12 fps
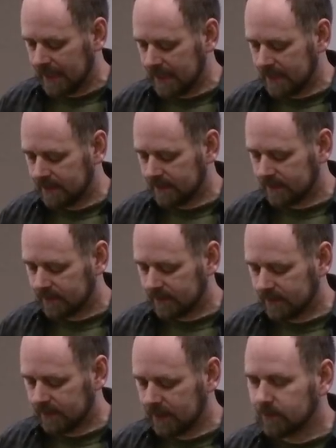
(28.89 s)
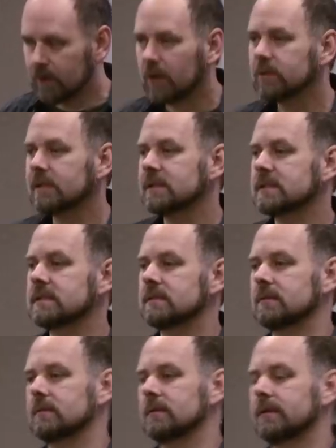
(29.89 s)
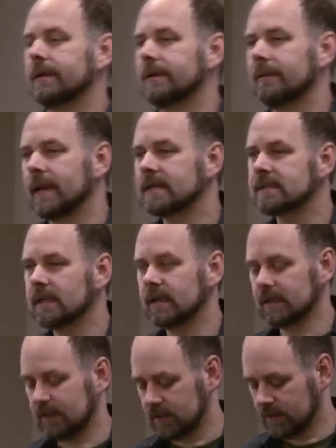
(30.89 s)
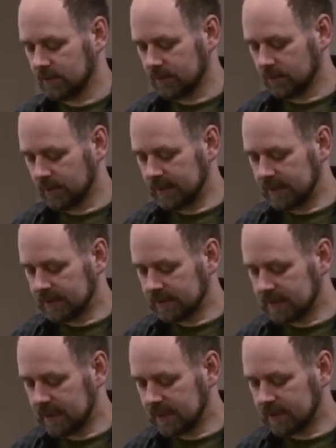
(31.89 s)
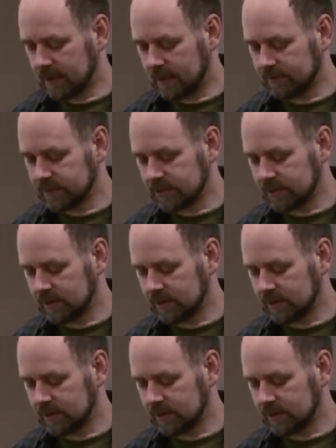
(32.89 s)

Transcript: And he wrote this essay with the intent of,